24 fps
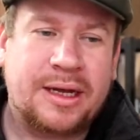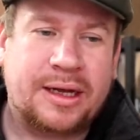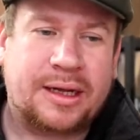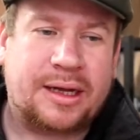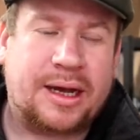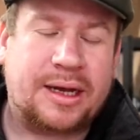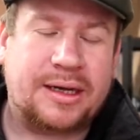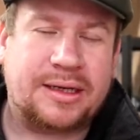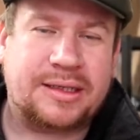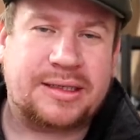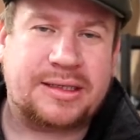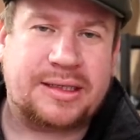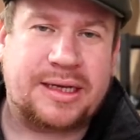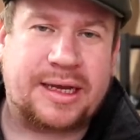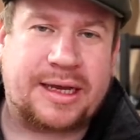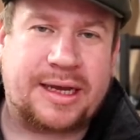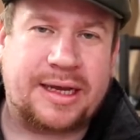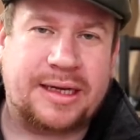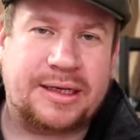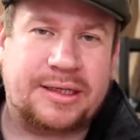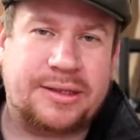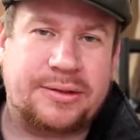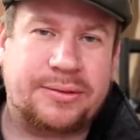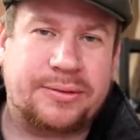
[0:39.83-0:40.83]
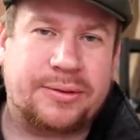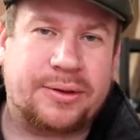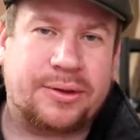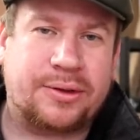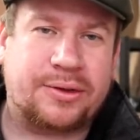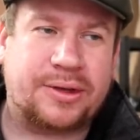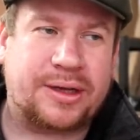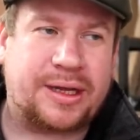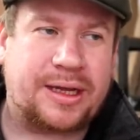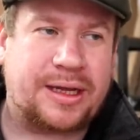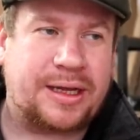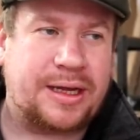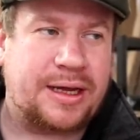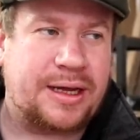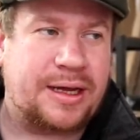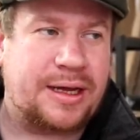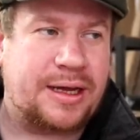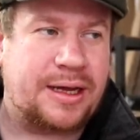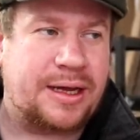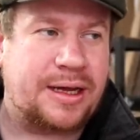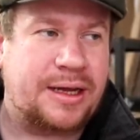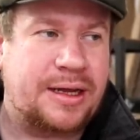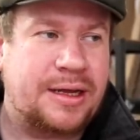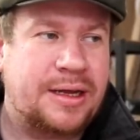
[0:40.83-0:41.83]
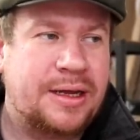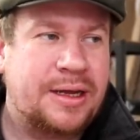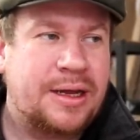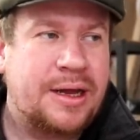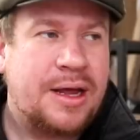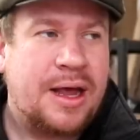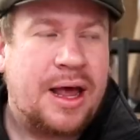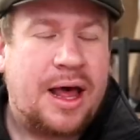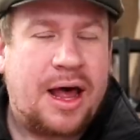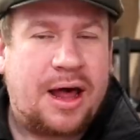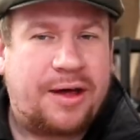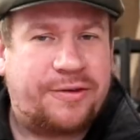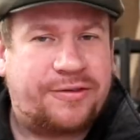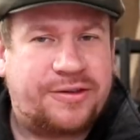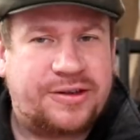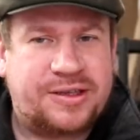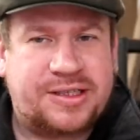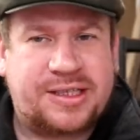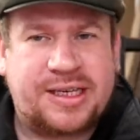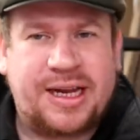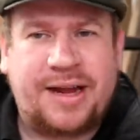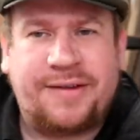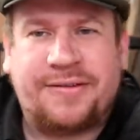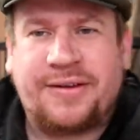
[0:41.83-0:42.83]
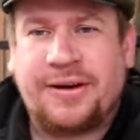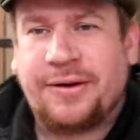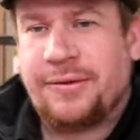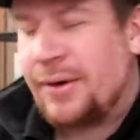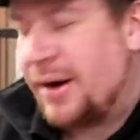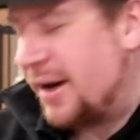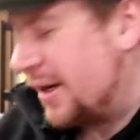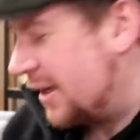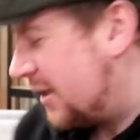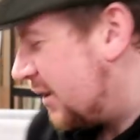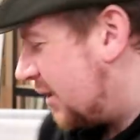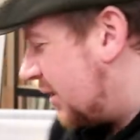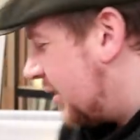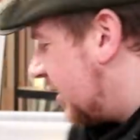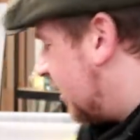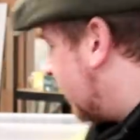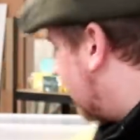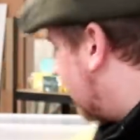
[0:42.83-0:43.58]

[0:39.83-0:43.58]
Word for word: kind of sticking to all the uh, health and safety regs.